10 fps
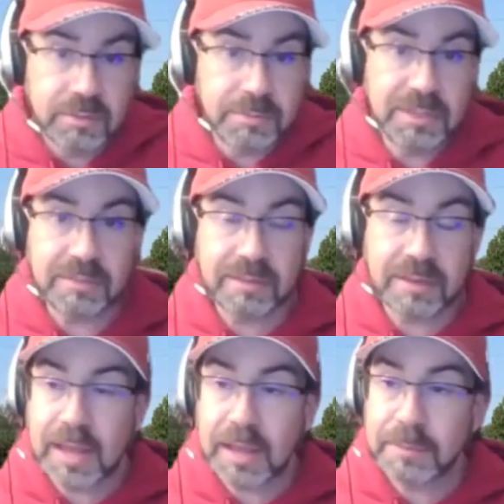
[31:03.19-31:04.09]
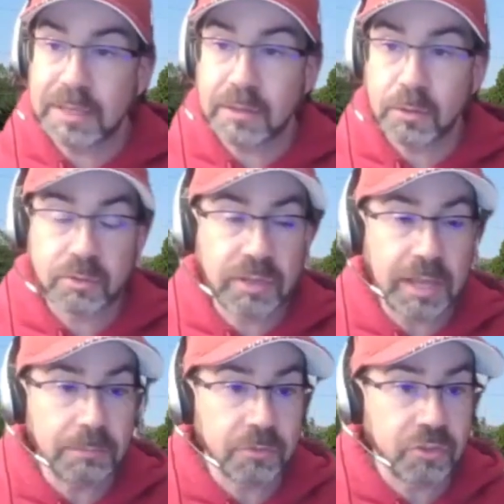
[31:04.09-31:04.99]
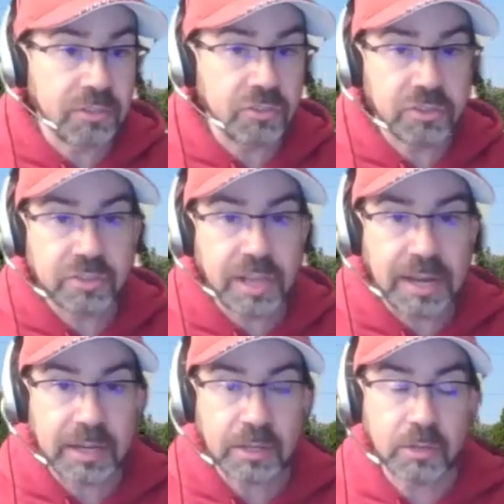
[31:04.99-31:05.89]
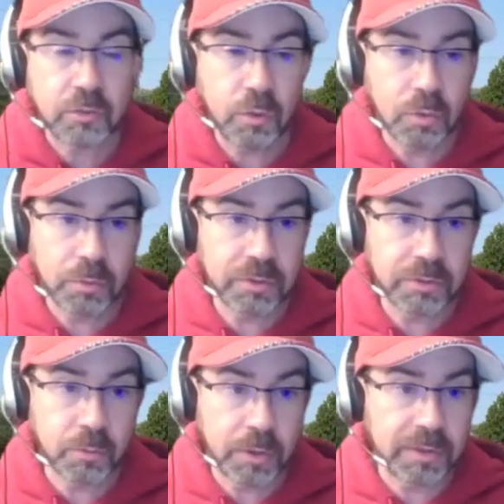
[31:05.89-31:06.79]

I mean, how many of those games that just got out of control where